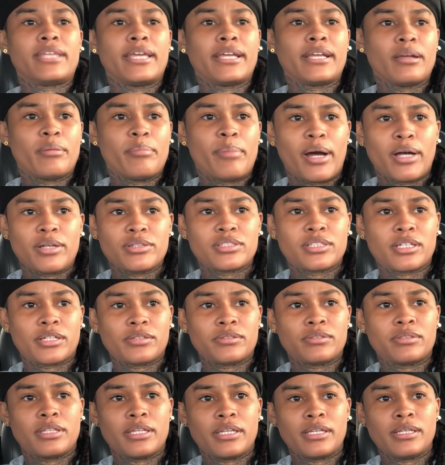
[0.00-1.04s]
think about
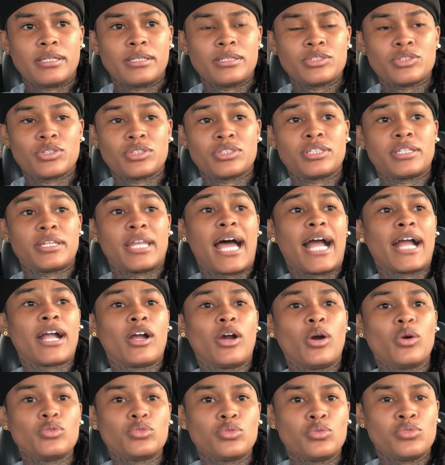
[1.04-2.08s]
certain things or to not
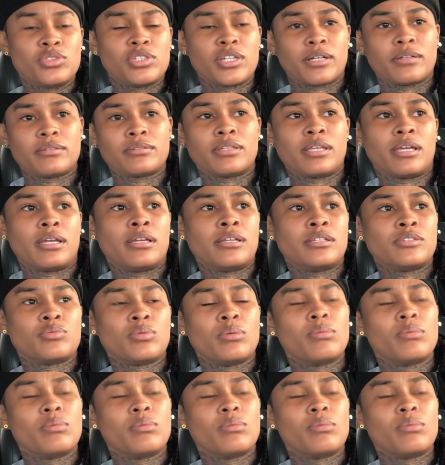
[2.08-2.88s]
go through certain things,